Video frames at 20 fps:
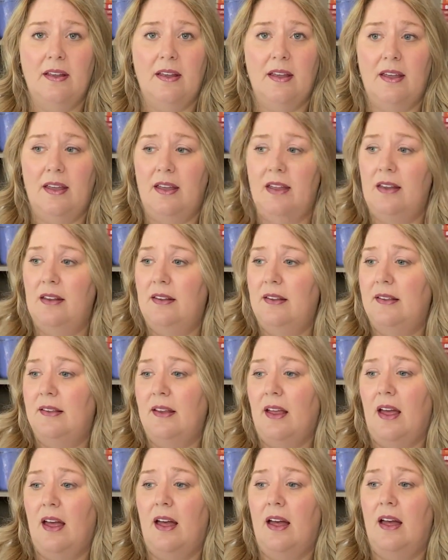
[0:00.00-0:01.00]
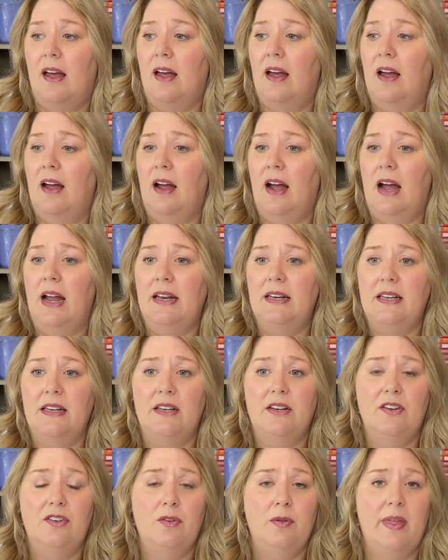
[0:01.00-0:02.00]
It's, I
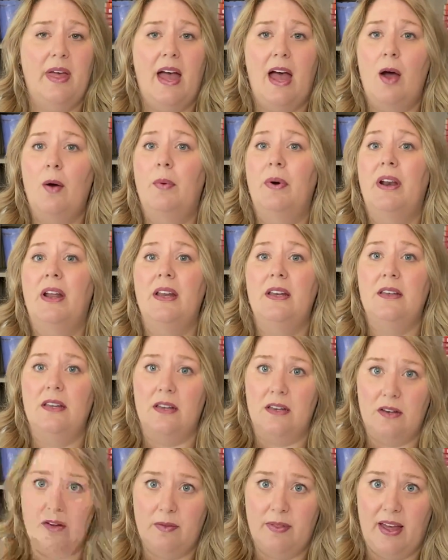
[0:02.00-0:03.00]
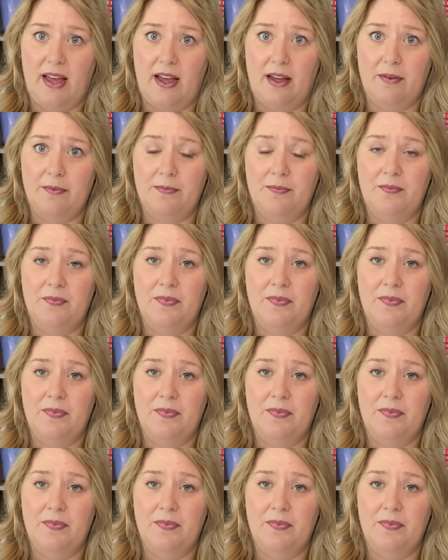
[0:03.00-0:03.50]
didn't do that when I did do that.